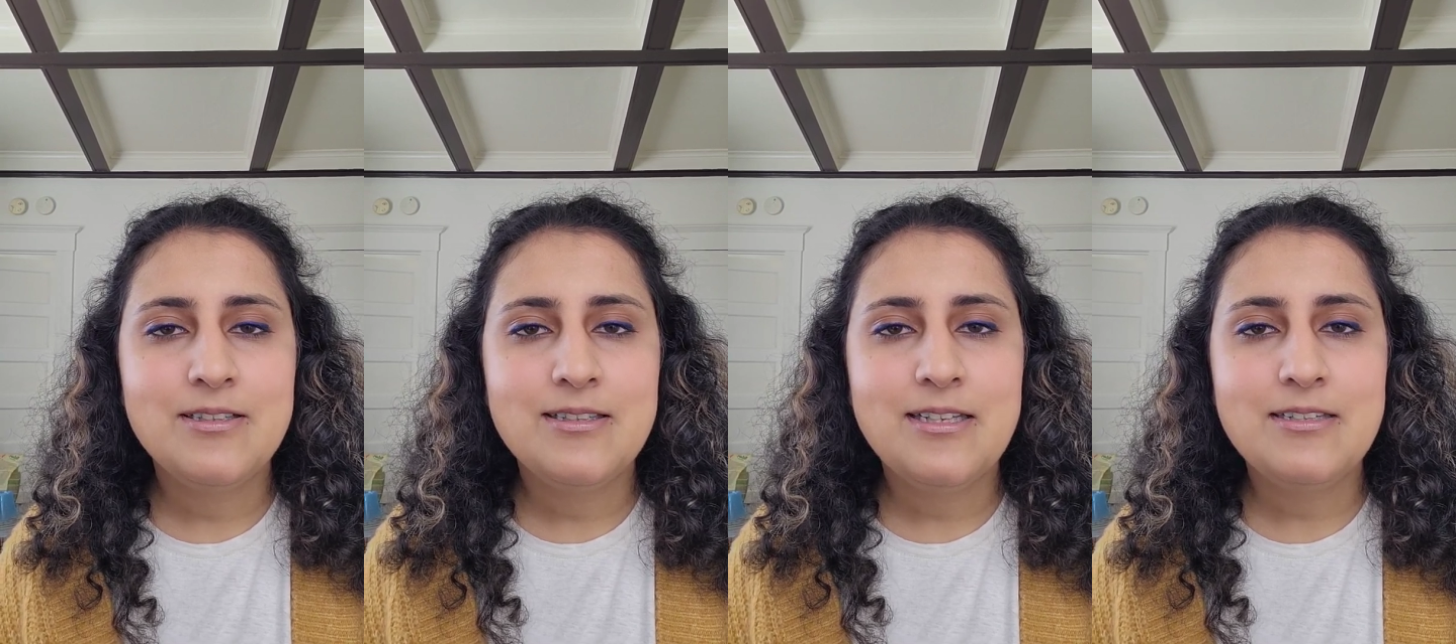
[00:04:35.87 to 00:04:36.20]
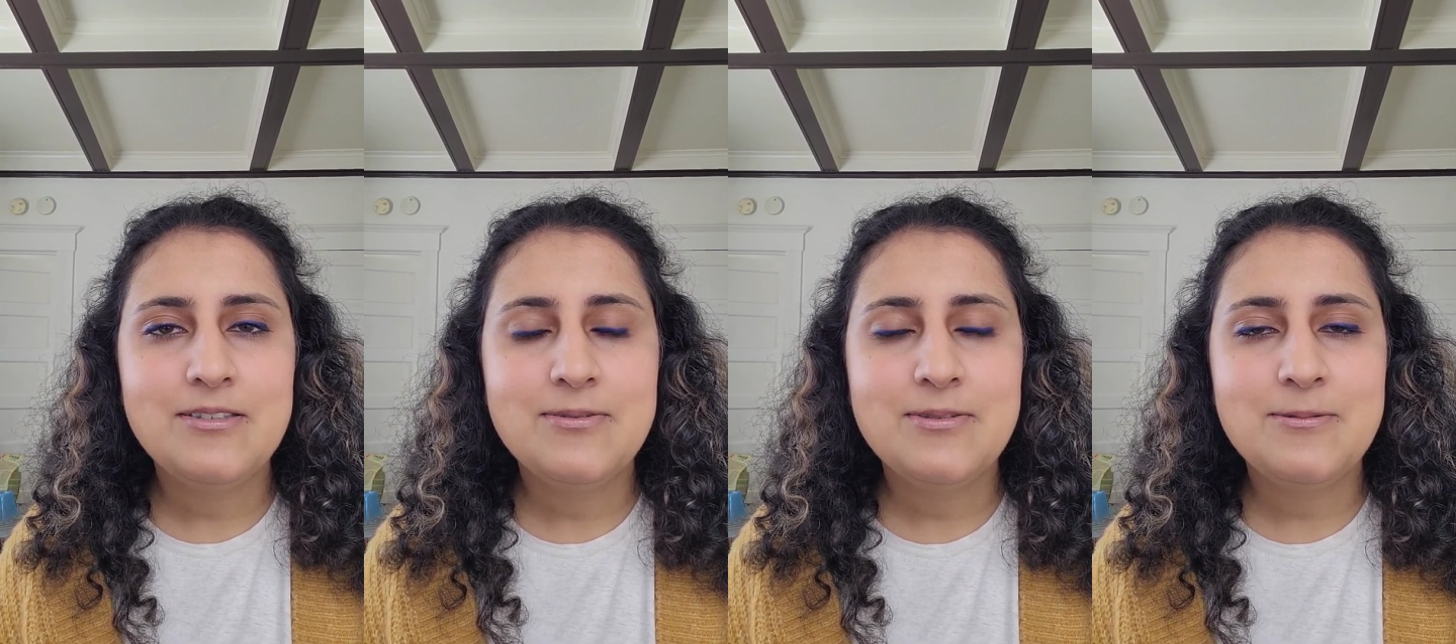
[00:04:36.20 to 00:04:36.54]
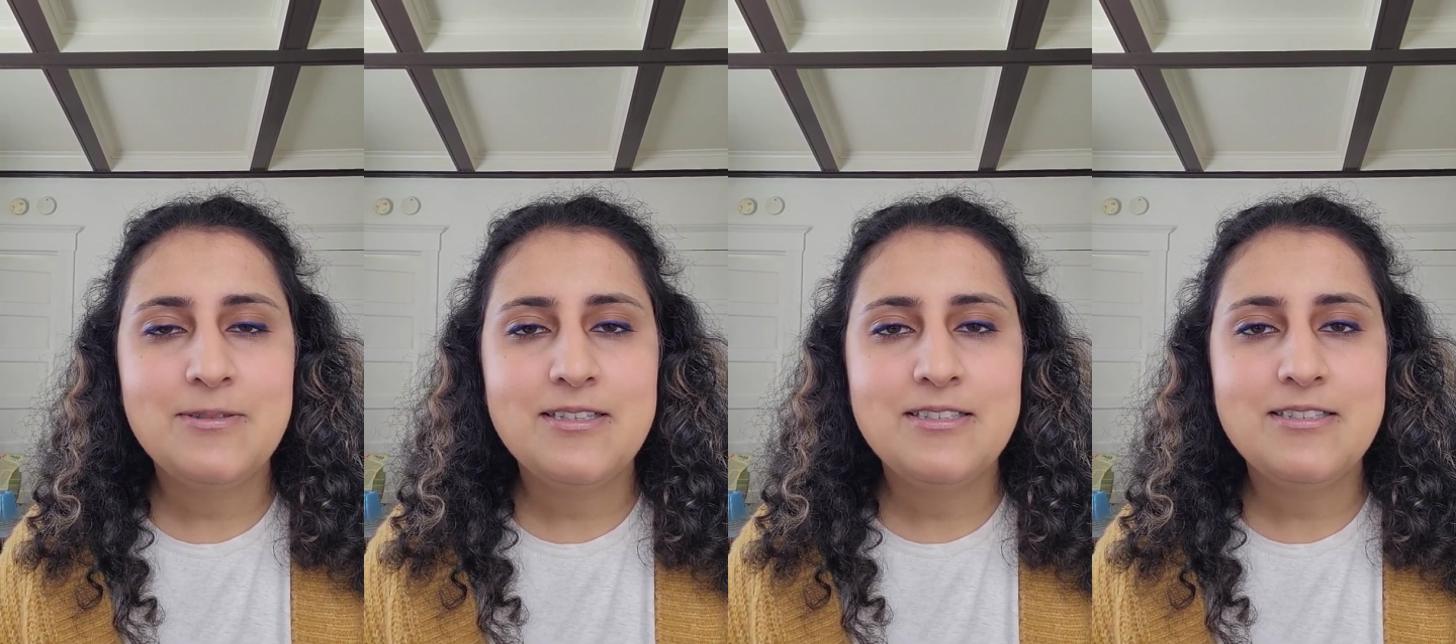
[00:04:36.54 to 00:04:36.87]
Thanks for
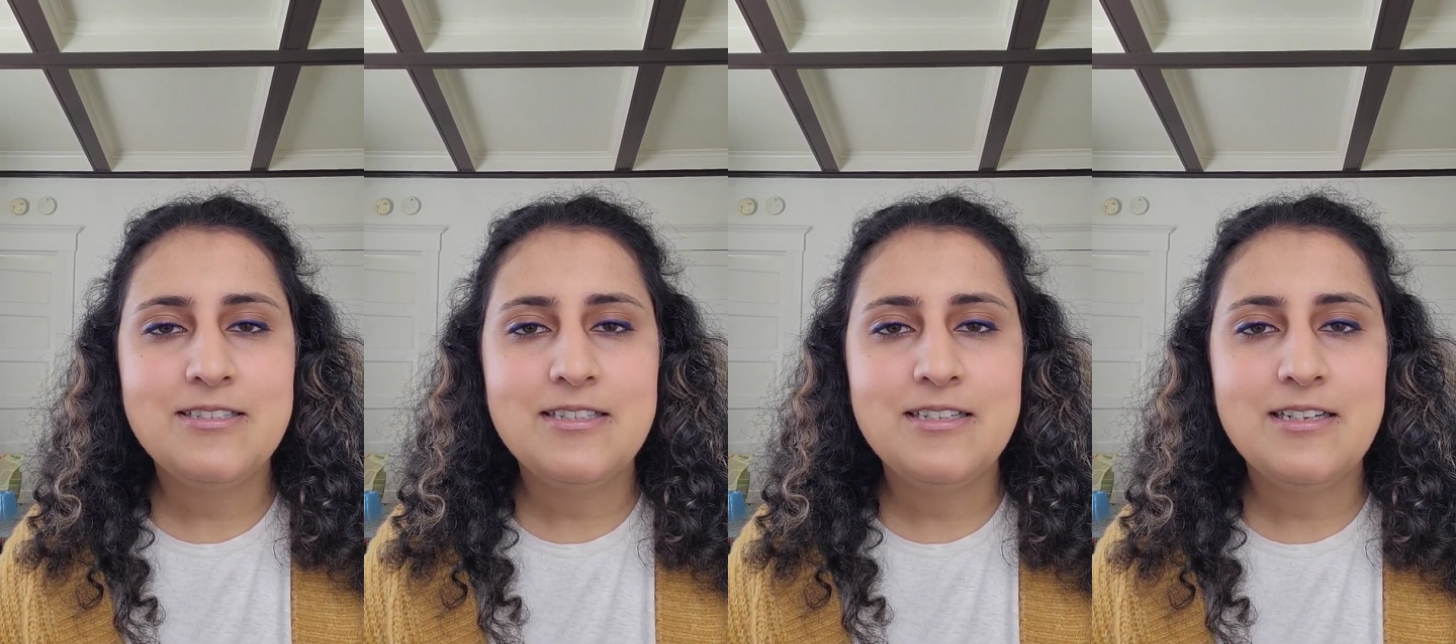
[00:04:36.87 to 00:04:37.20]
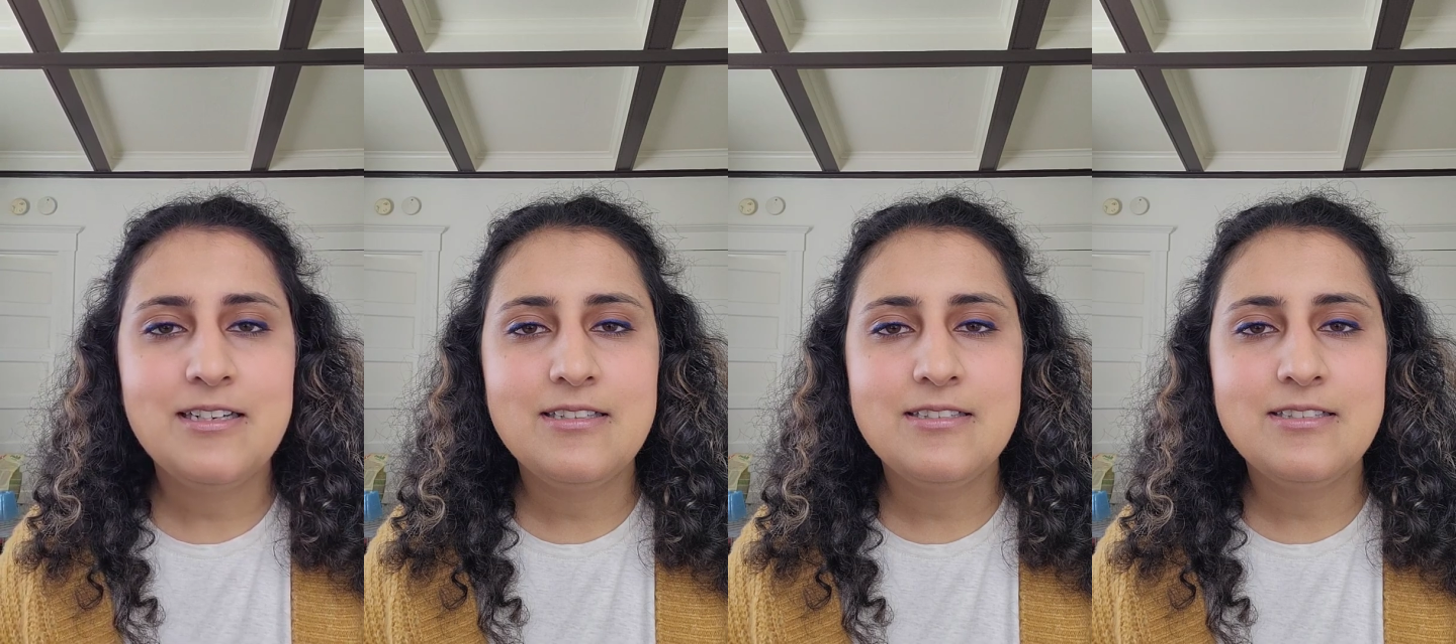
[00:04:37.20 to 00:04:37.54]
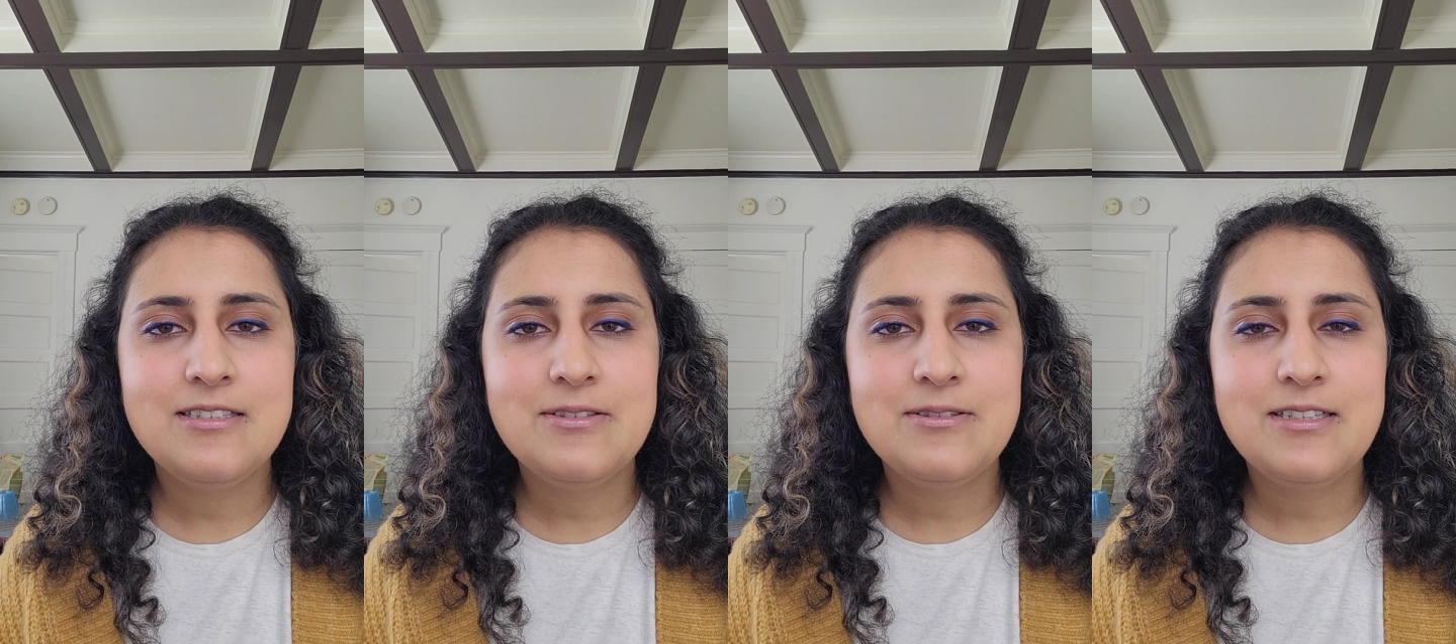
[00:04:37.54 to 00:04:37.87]
watching and
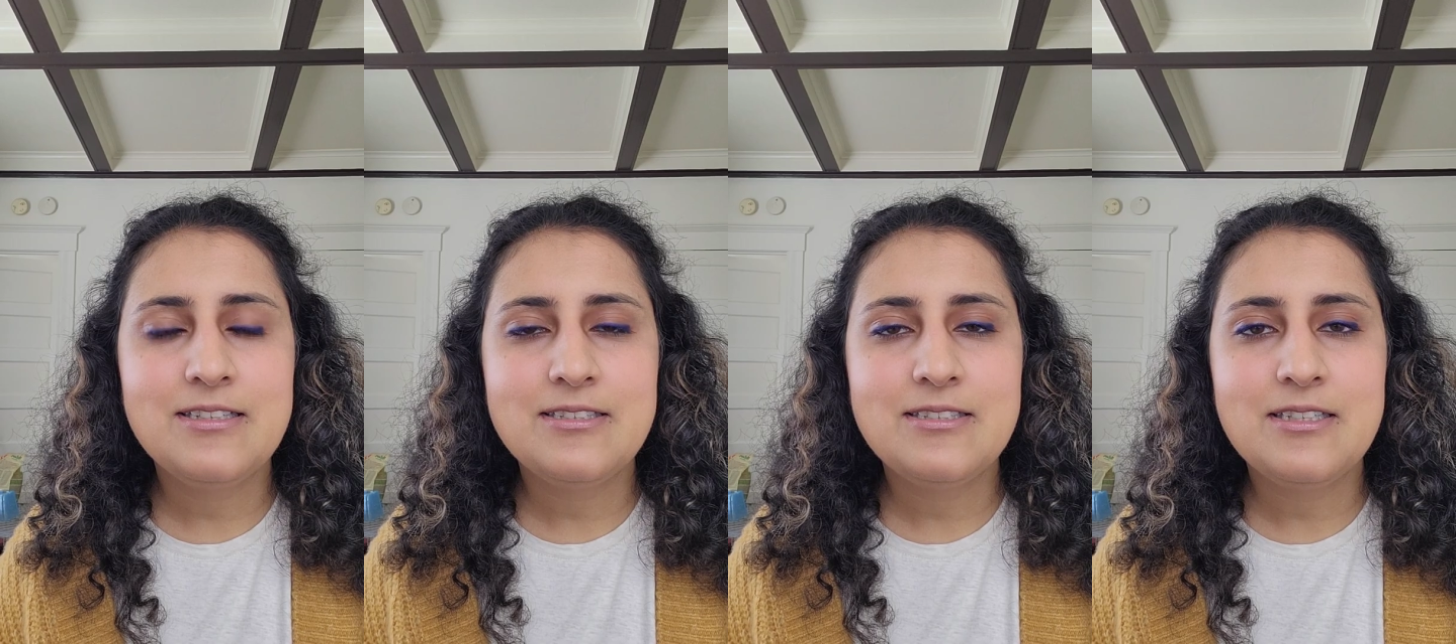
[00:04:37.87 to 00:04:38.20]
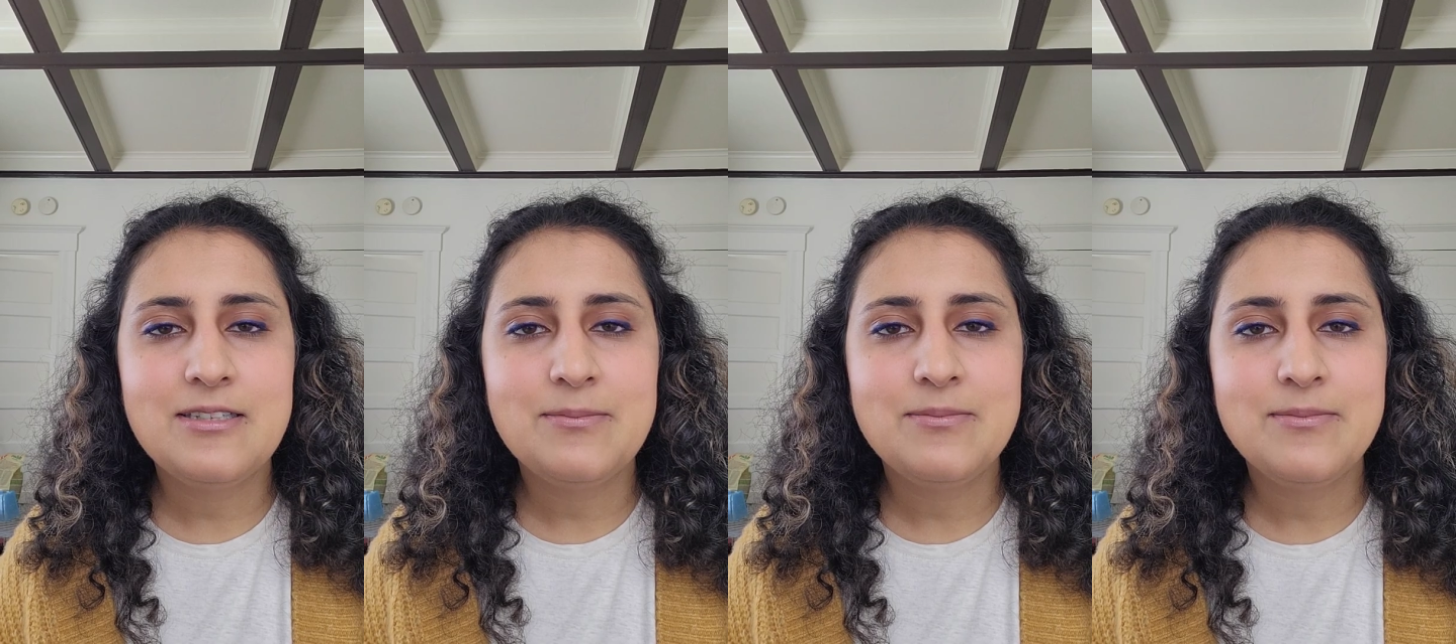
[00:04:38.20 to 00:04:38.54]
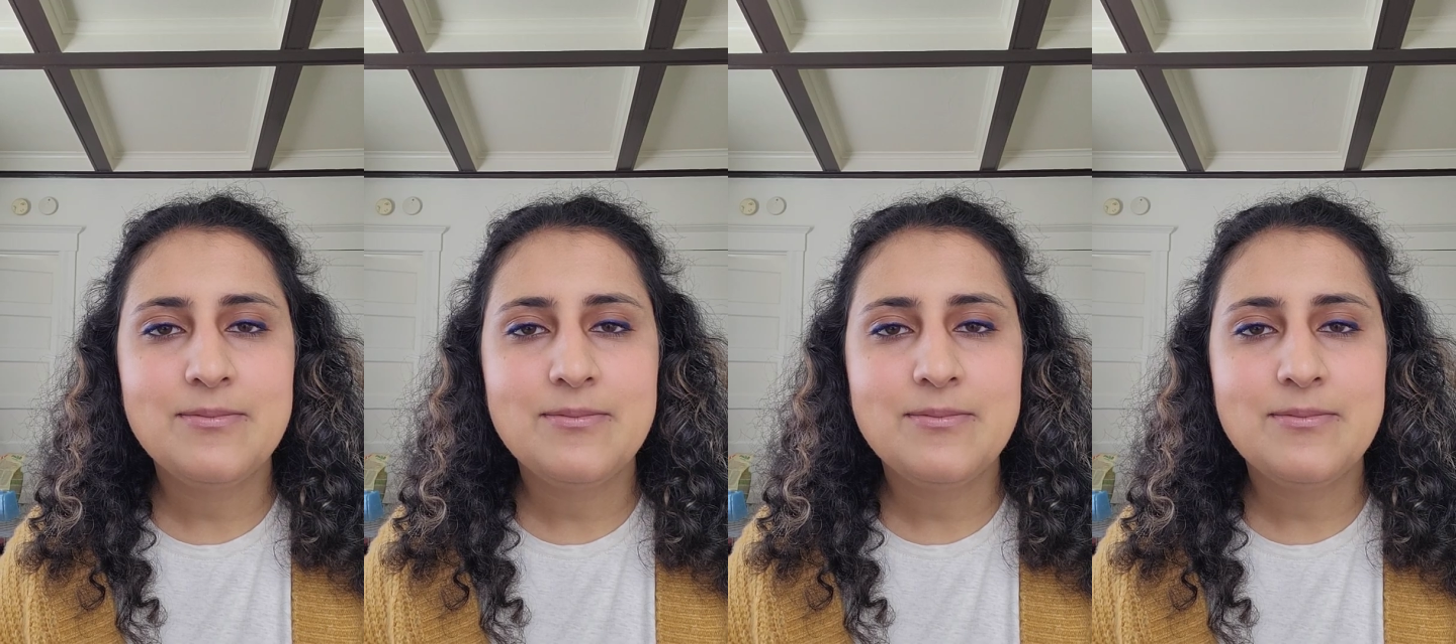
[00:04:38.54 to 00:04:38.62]
see you next time.